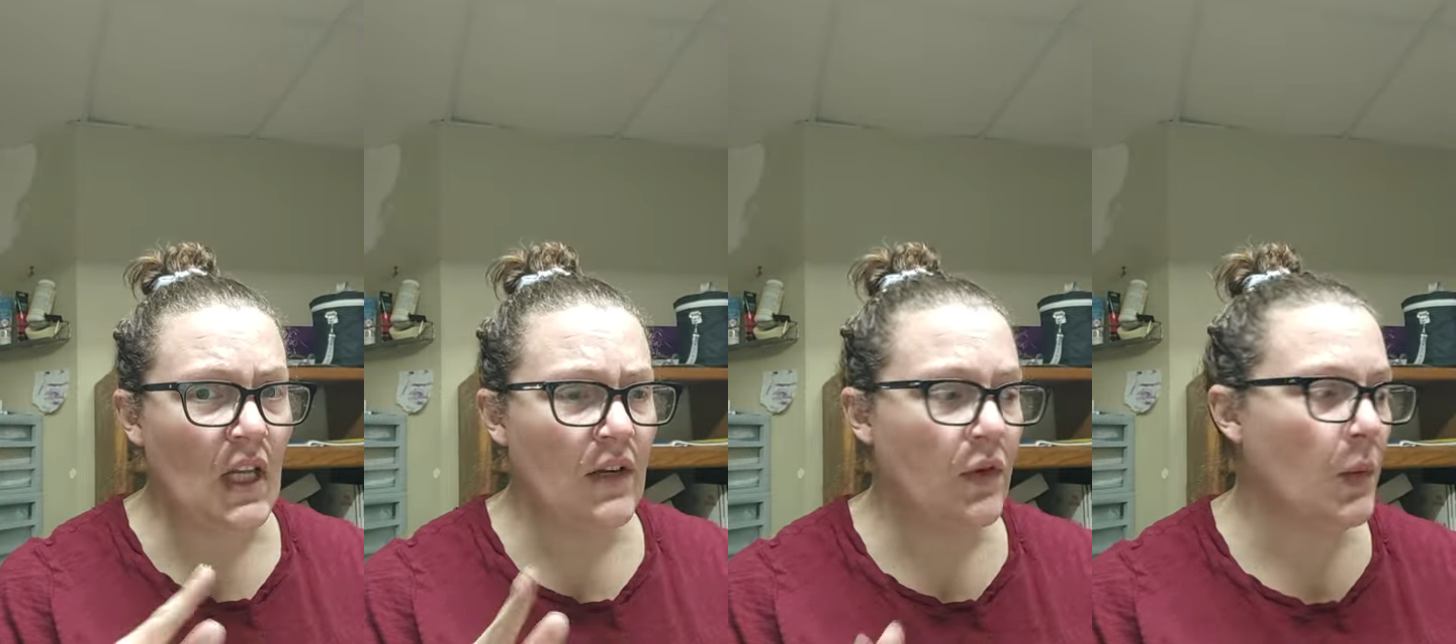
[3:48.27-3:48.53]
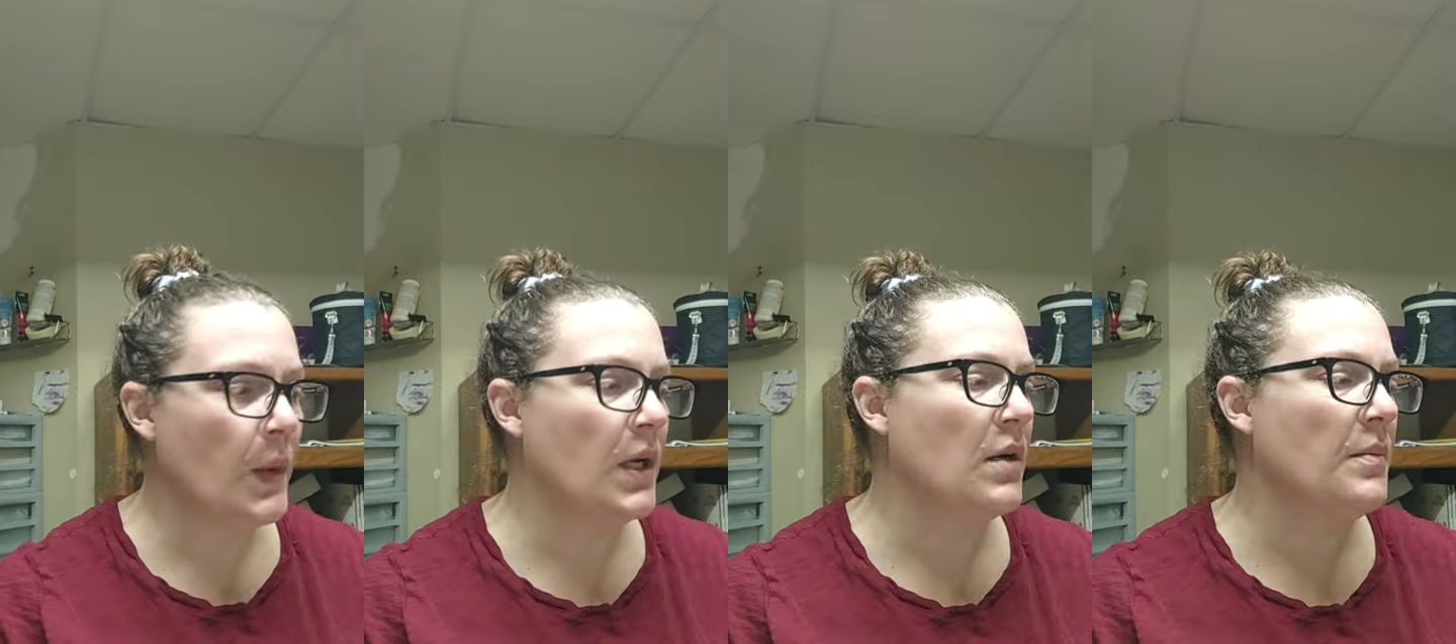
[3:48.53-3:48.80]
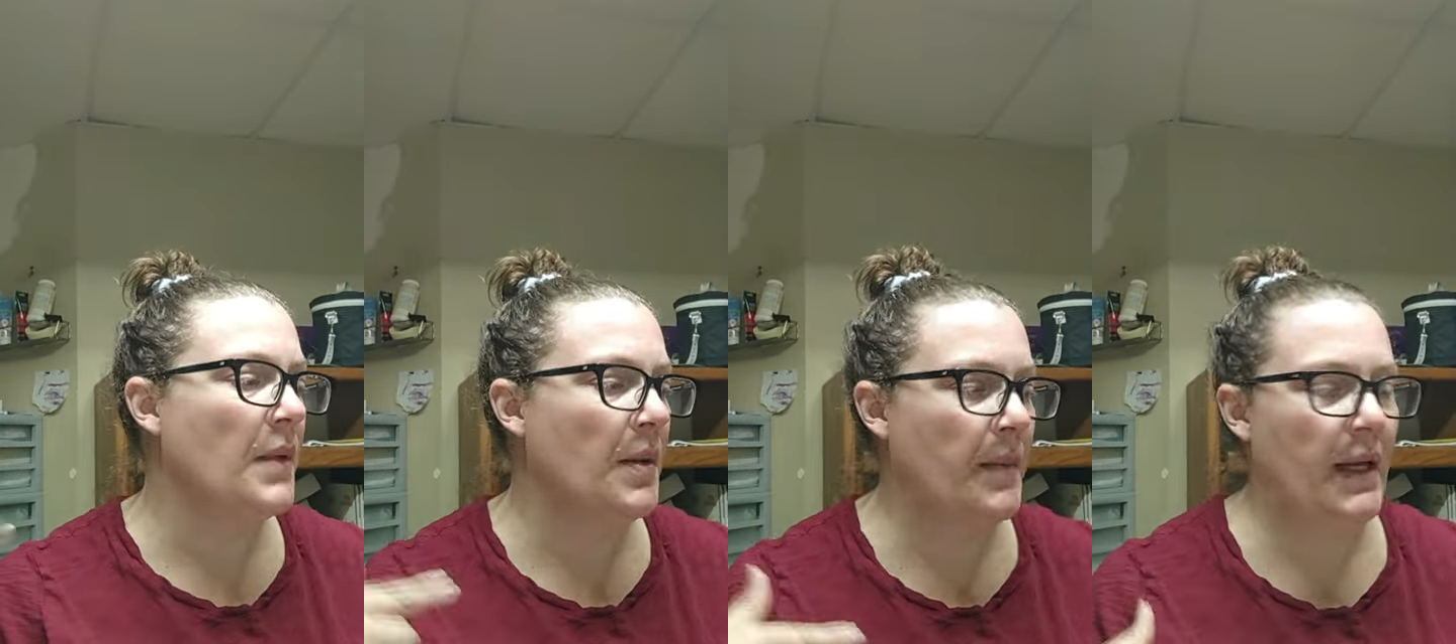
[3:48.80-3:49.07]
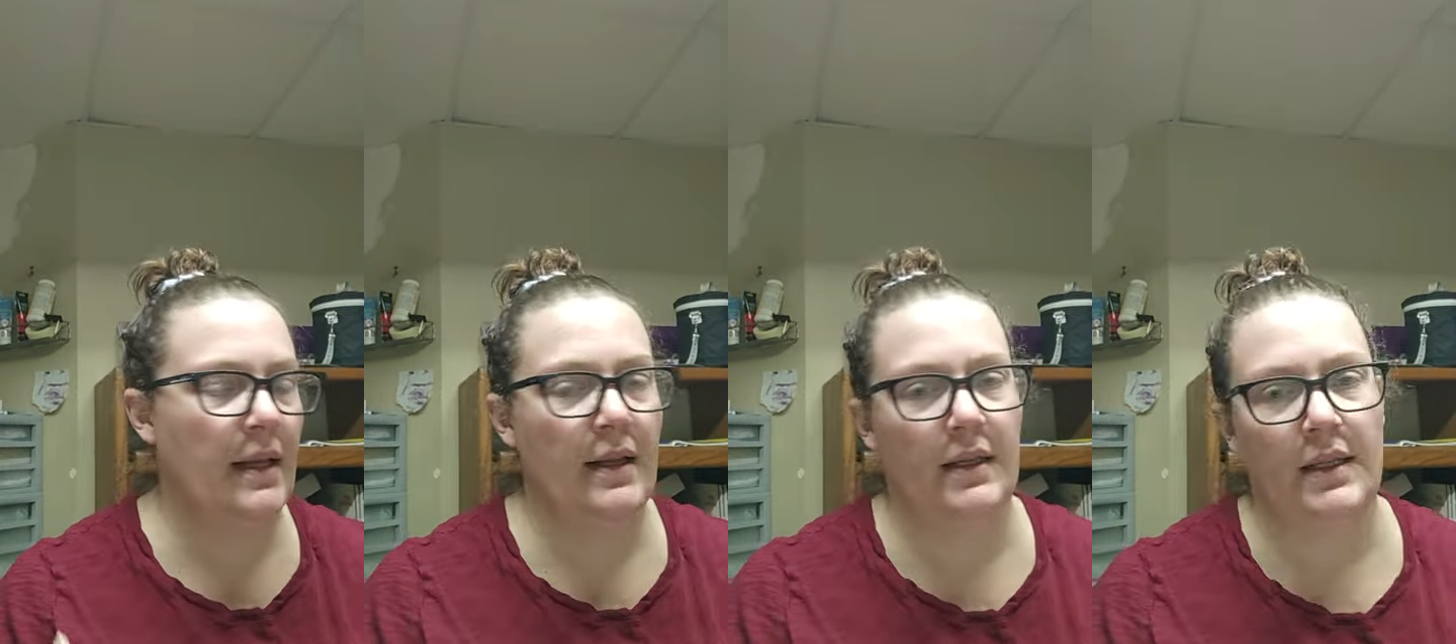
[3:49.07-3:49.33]
if you want on my
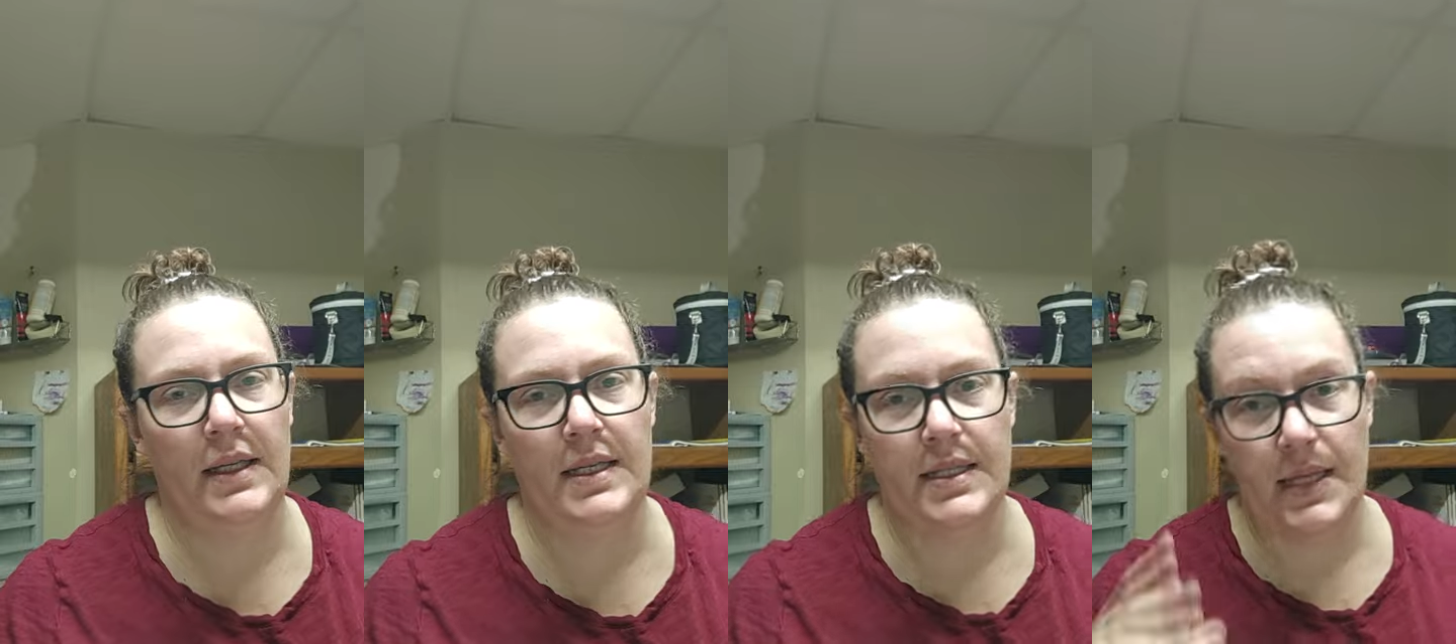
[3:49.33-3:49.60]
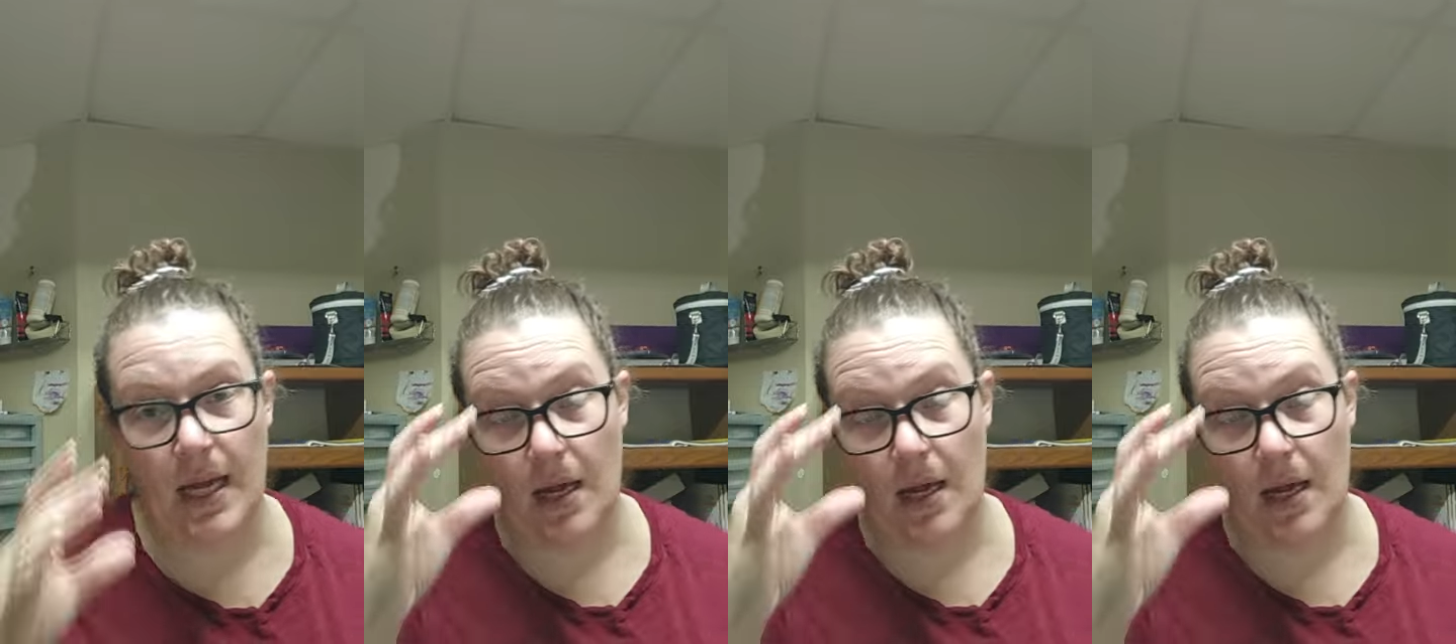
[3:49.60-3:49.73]
mailing list,